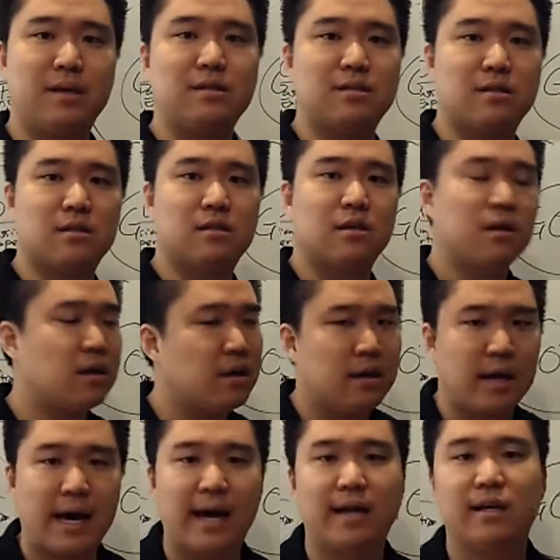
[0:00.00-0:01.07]
business
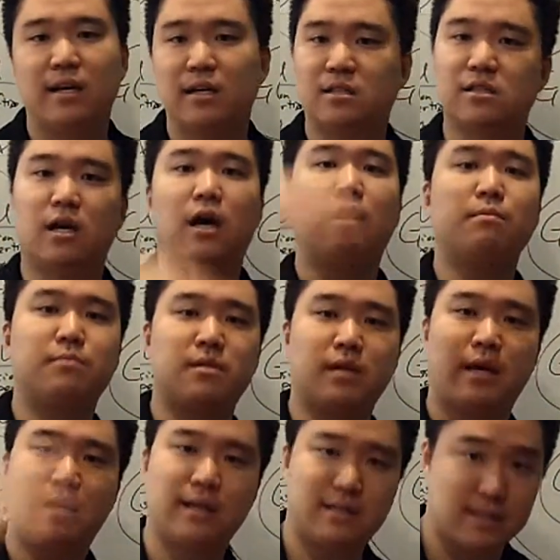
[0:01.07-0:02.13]
had its
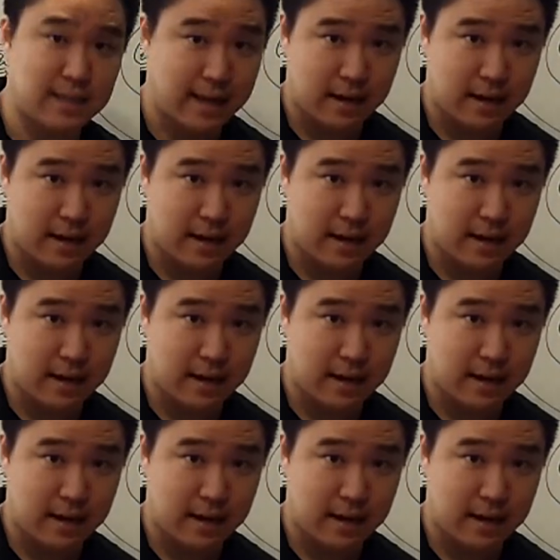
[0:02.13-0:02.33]
ups and its